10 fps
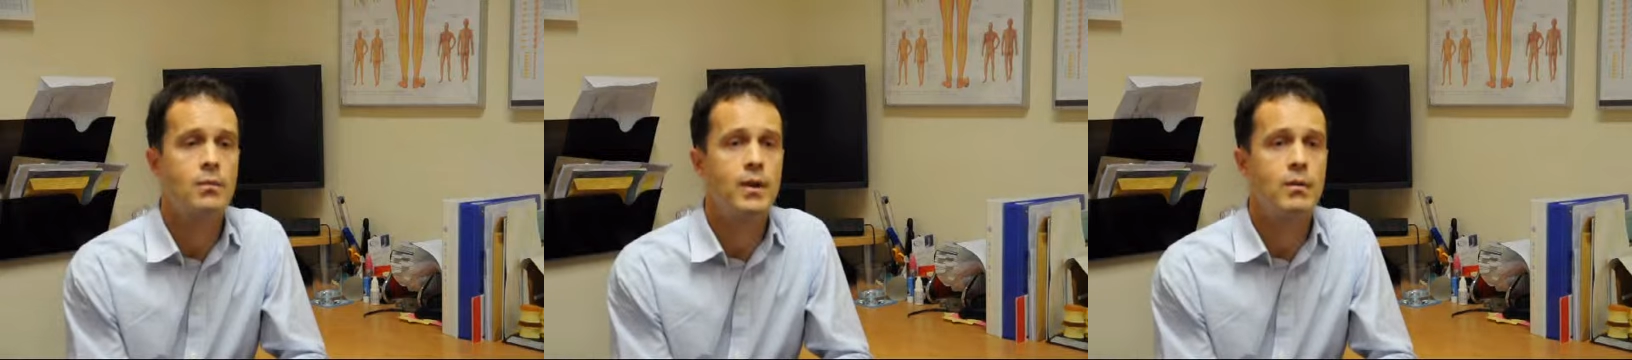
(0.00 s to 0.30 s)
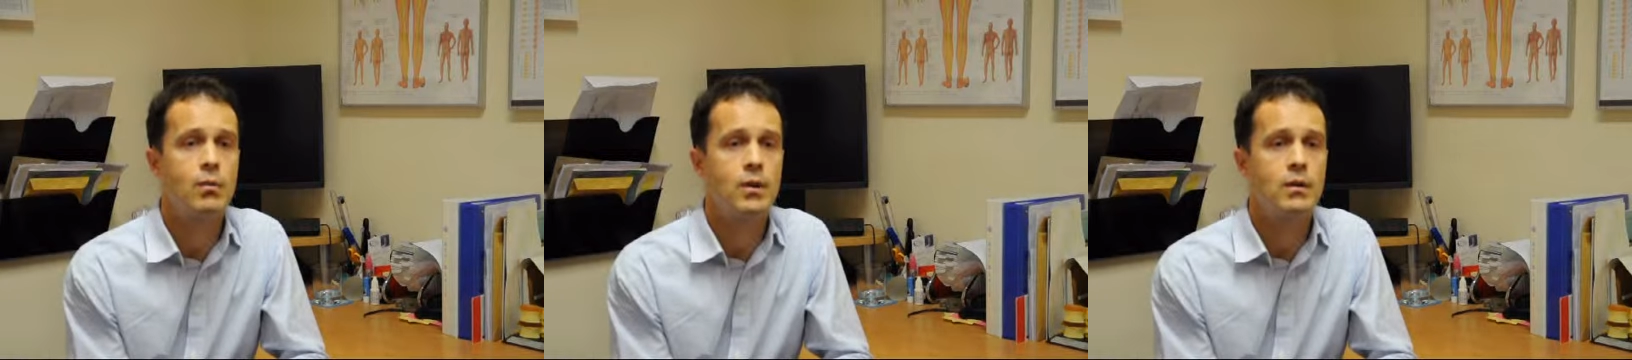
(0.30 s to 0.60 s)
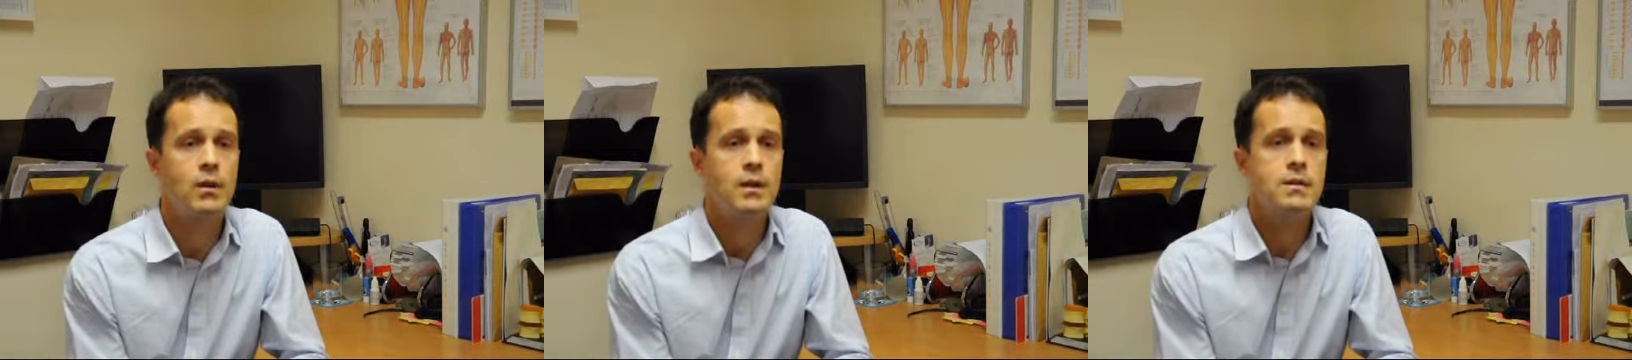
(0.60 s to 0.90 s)
We
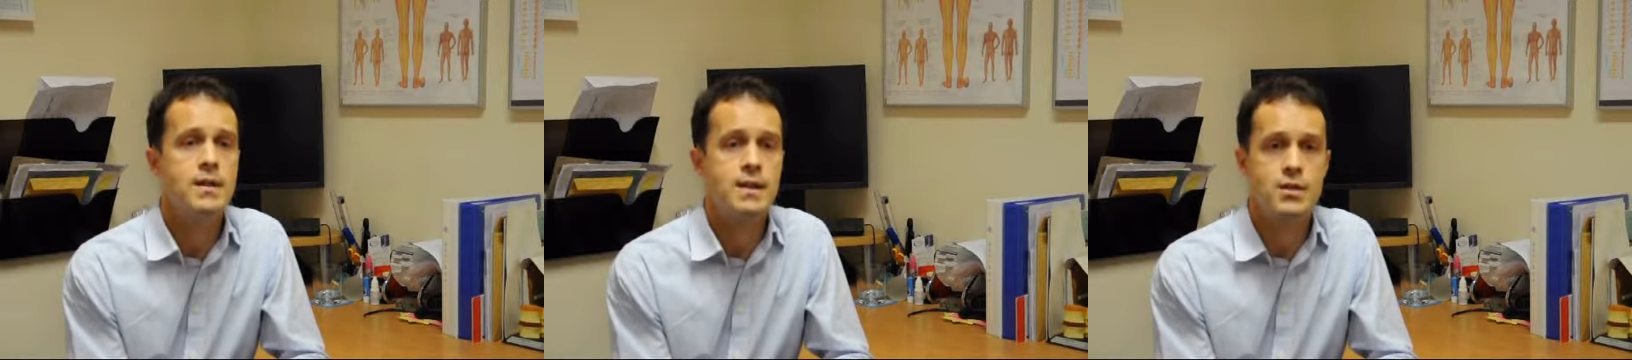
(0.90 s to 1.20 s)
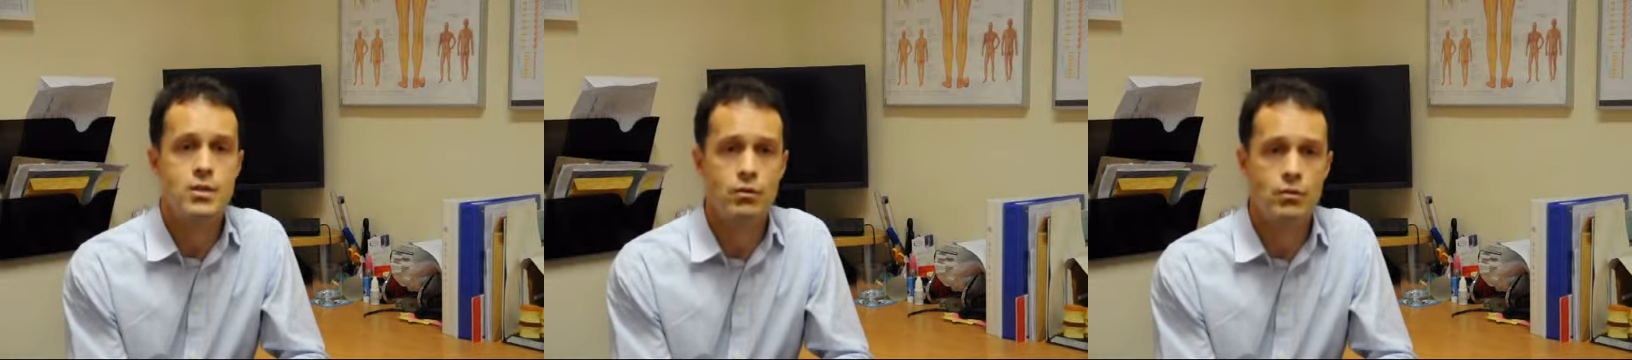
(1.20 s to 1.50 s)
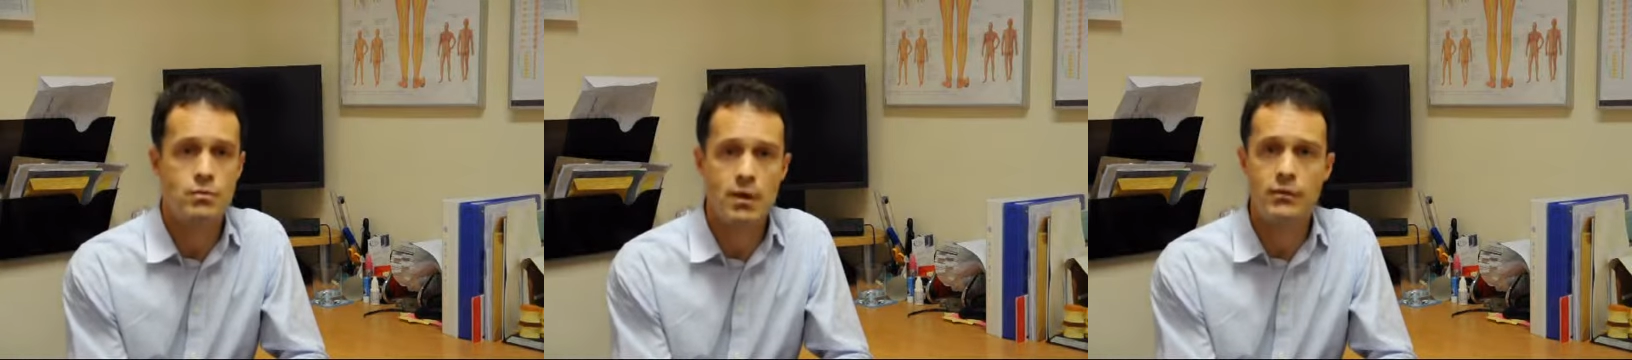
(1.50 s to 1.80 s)
will test
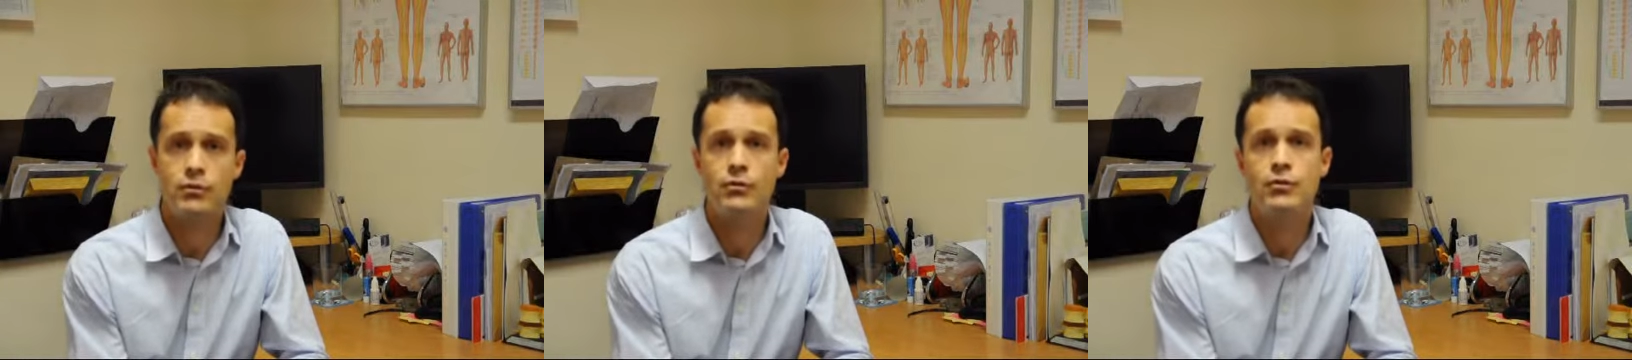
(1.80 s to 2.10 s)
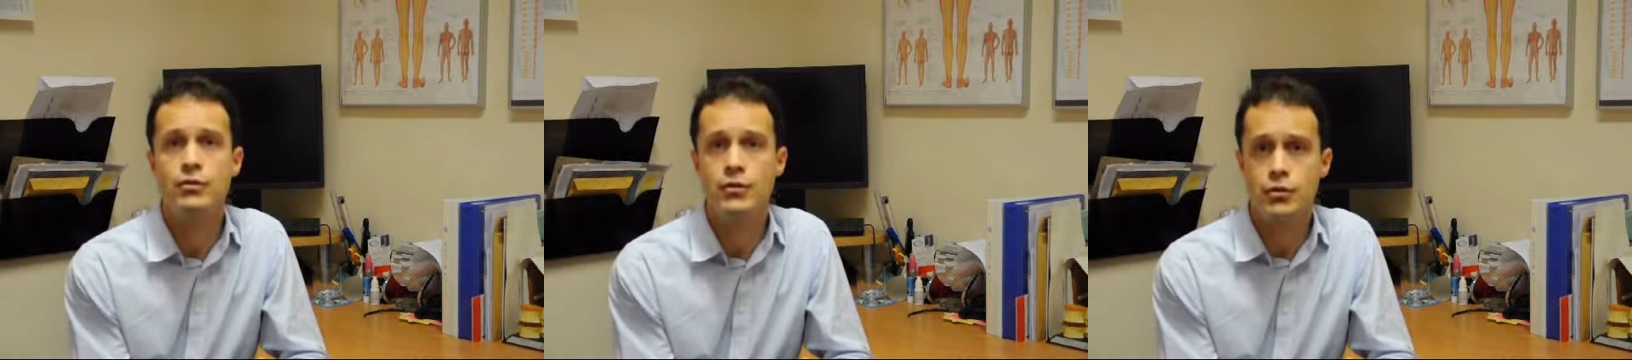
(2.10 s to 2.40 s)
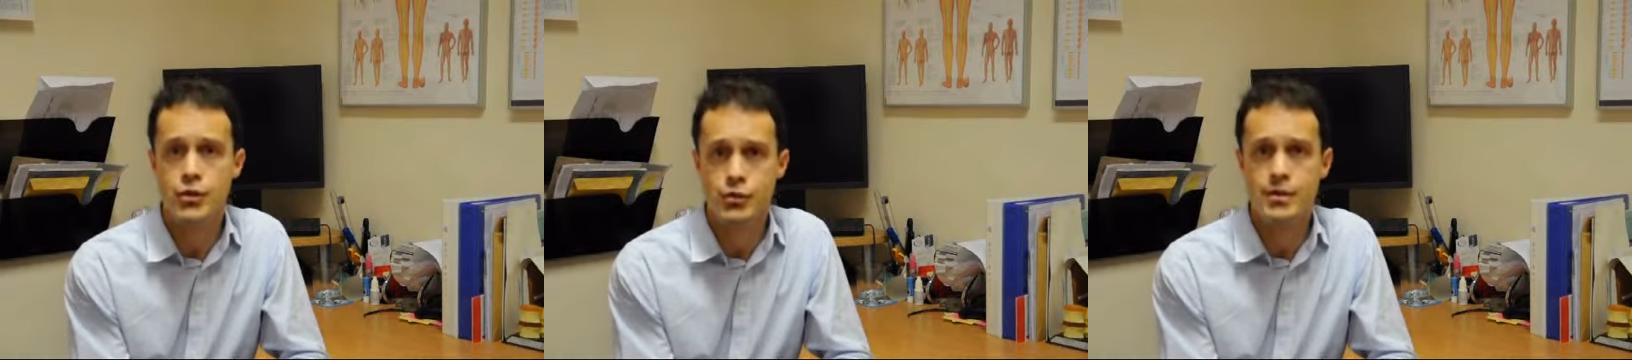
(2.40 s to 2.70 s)
your muscles,
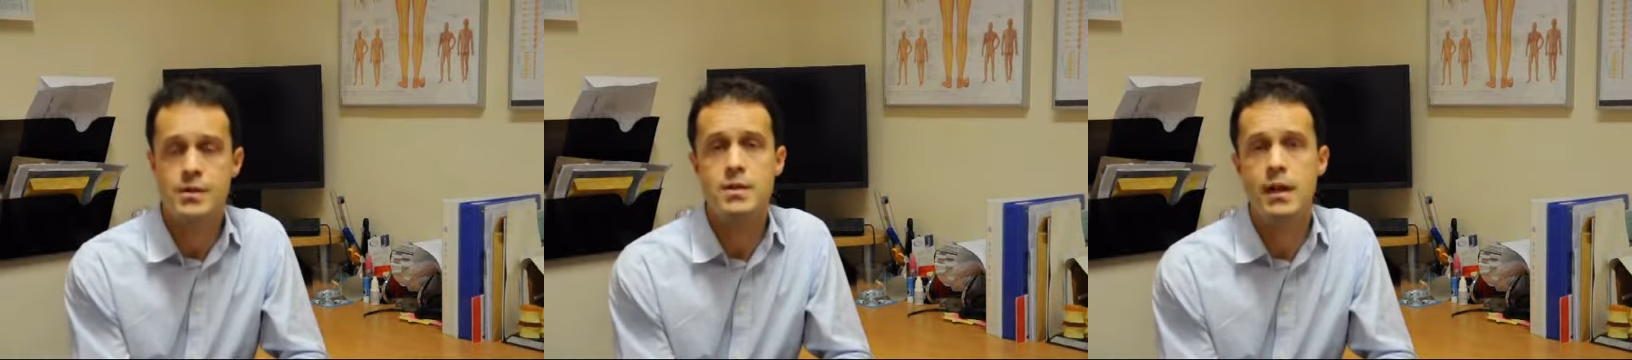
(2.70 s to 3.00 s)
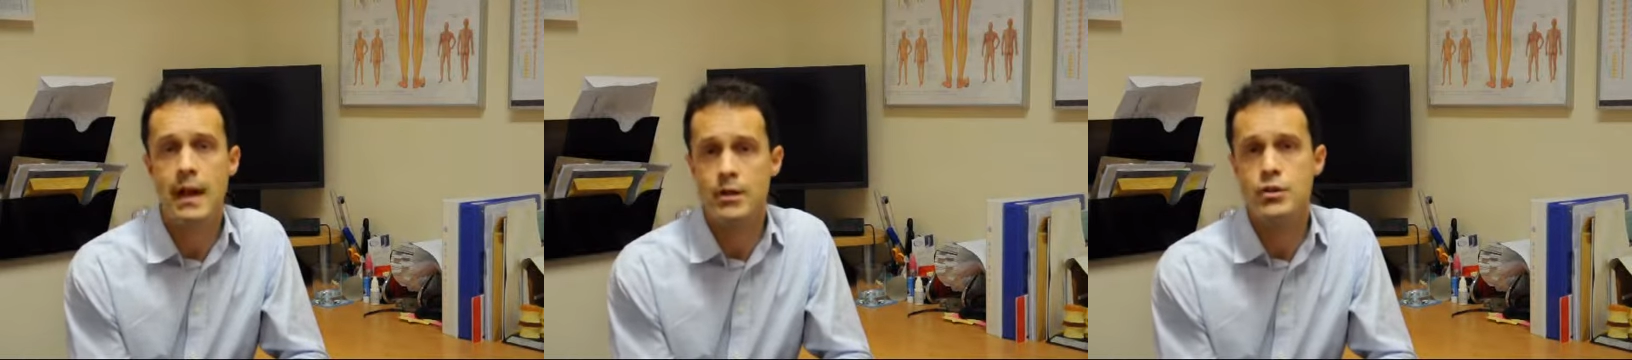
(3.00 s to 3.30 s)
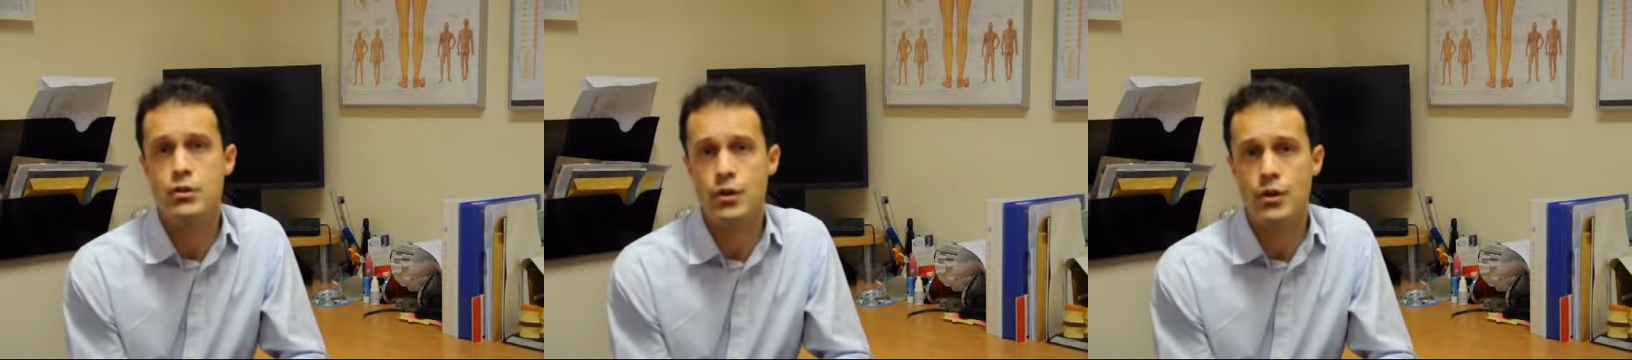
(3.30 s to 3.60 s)
your joints and
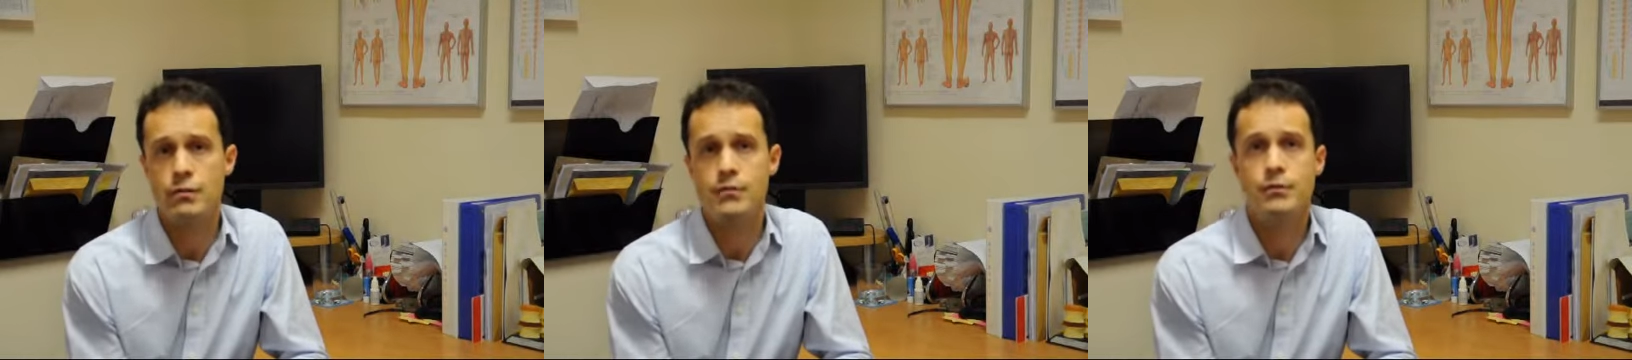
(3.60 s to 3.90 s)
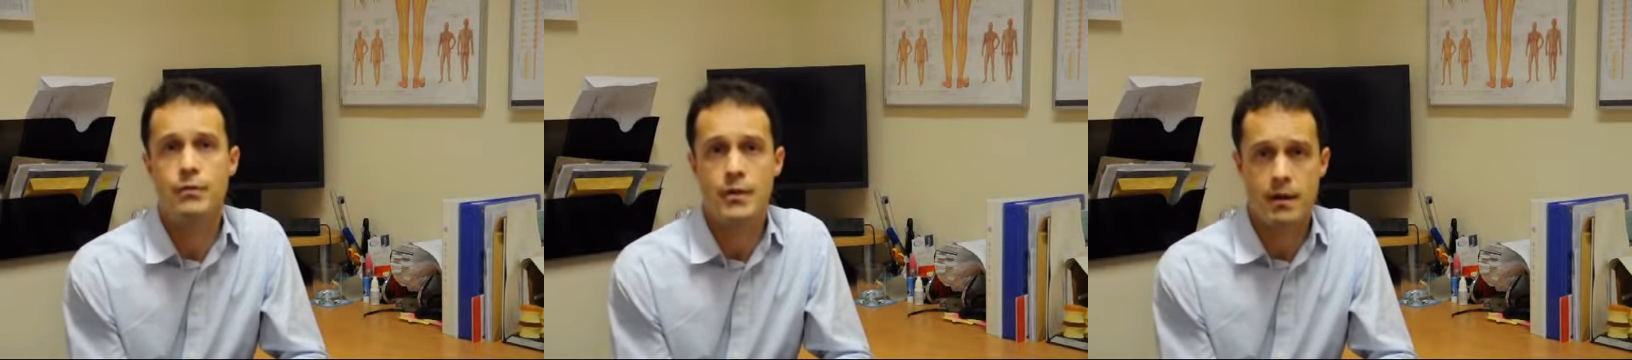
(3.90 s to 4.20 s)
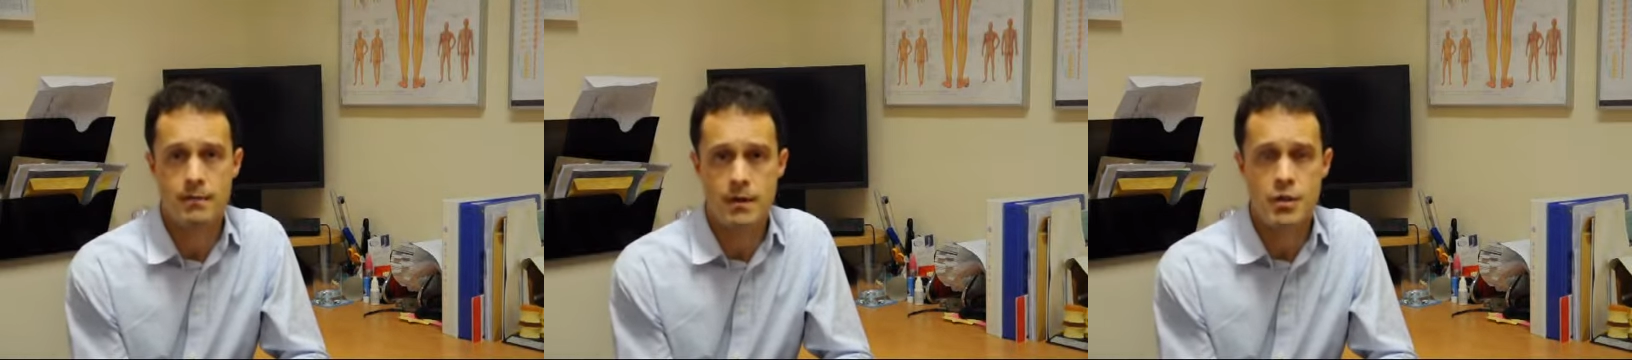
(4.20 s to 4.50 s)
your nerves for
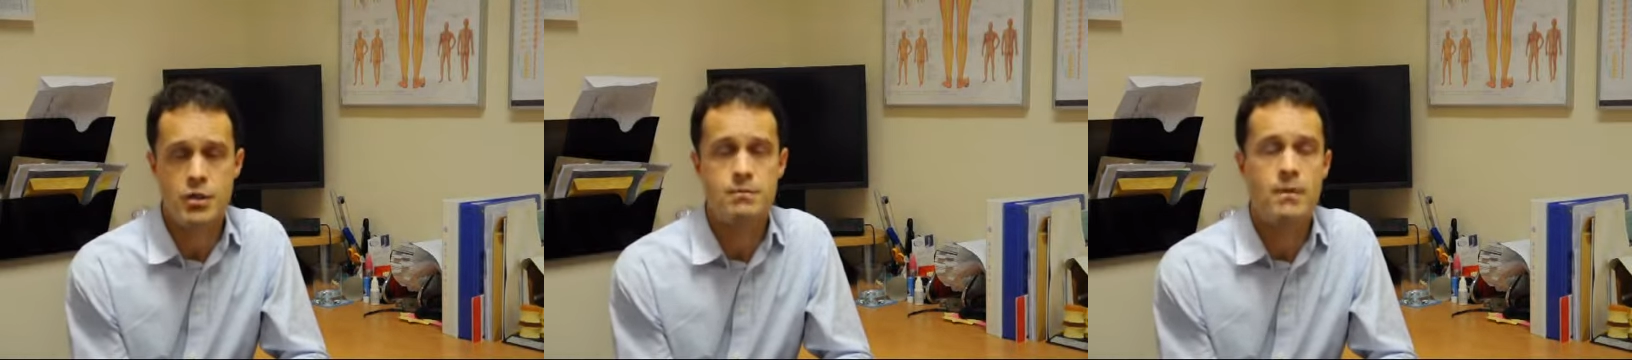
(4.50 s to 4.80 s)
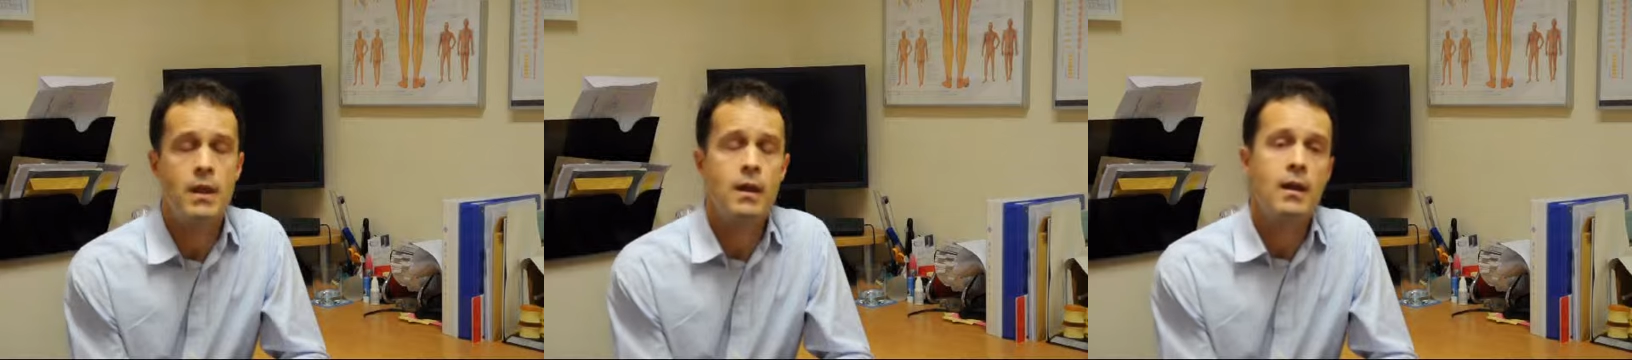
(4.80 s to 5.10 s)
their function.